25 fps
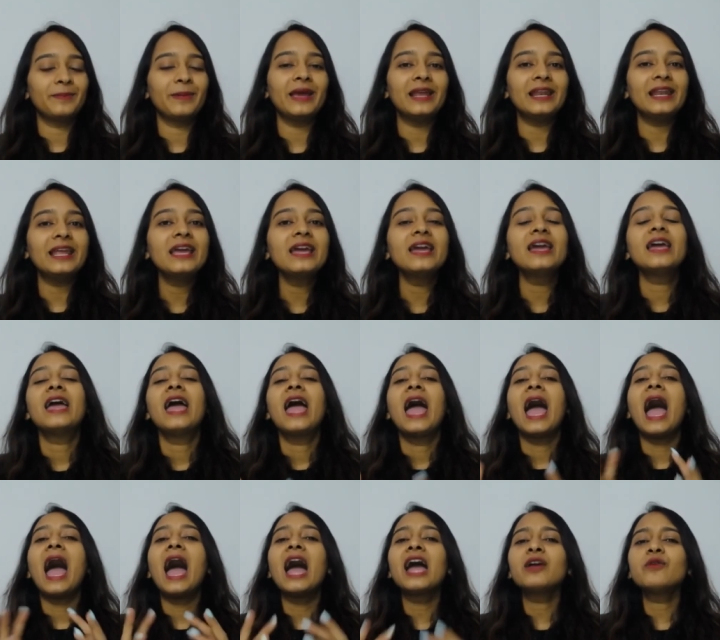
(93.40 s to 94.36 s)
pehle,
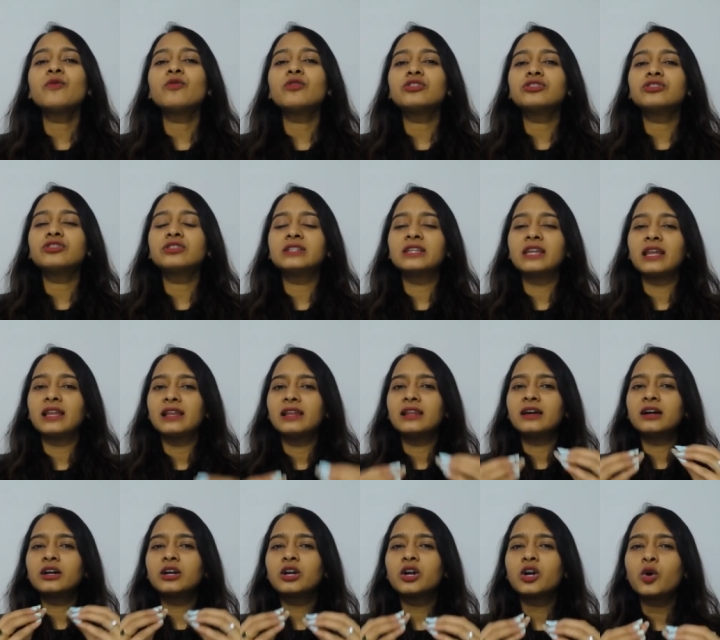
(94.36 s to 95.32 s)
I want to tell
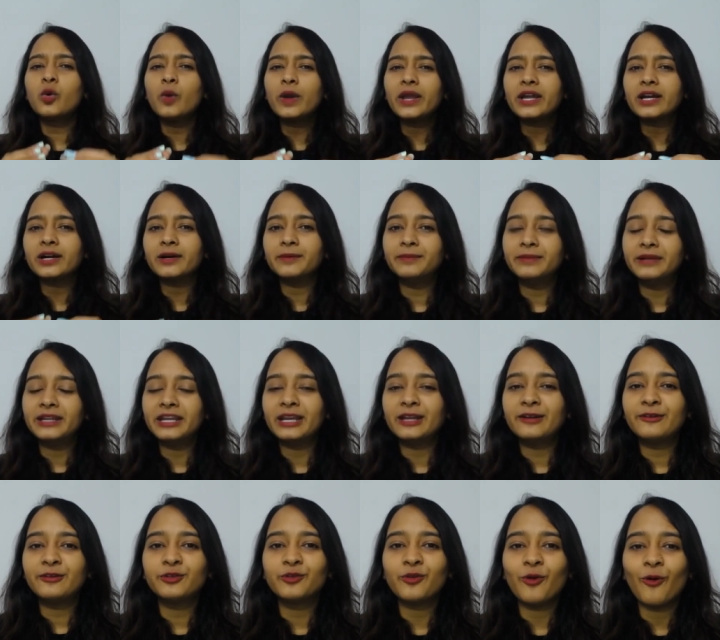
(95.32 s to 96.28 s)
a quick
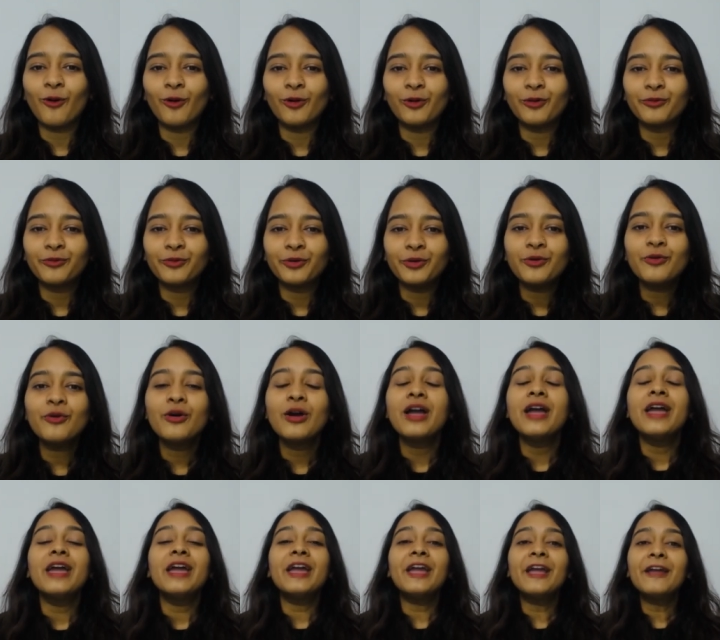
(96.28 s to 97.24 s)
update to all of you.
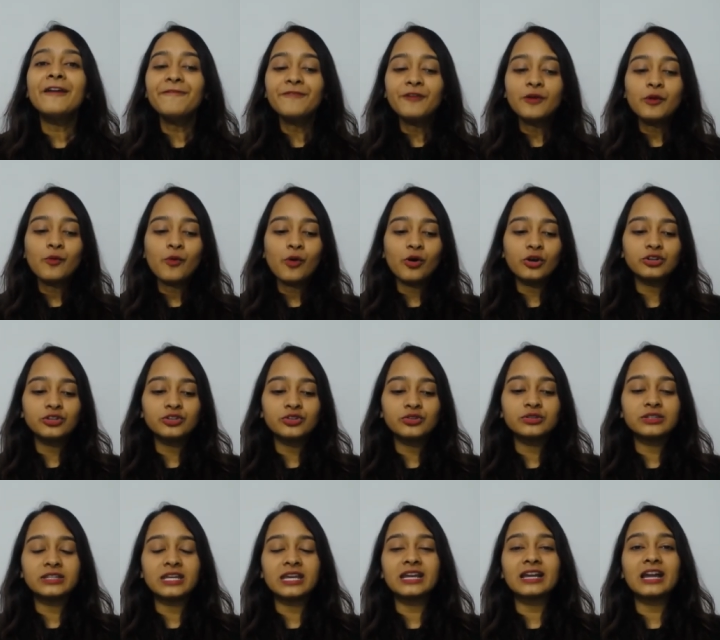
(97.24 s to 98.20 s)
If you want
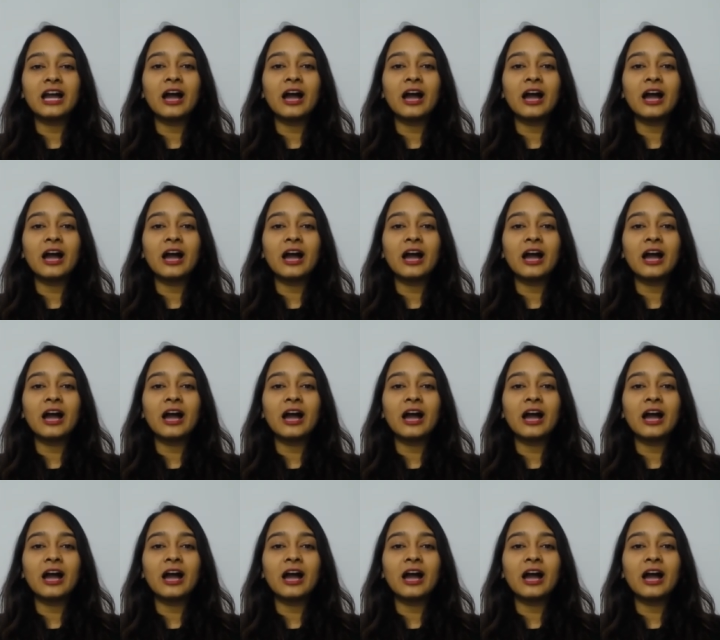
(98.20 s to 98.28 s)
to take